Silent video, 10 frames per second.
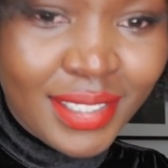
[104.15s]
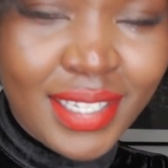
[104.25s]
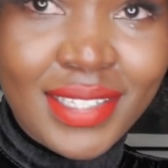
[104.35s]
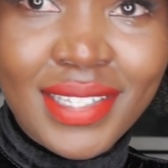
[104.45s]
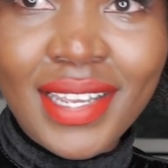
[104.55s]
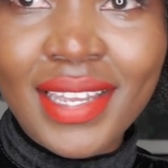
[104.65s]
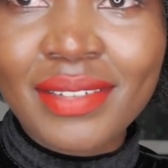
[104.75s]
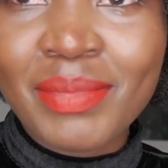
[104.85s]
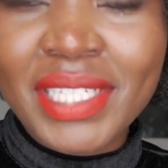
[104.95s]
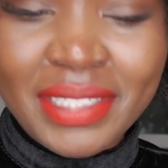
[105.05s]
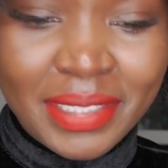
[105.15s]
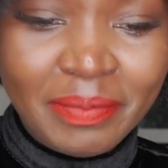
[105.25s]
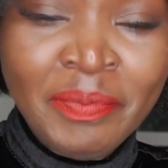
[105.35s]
A second, please.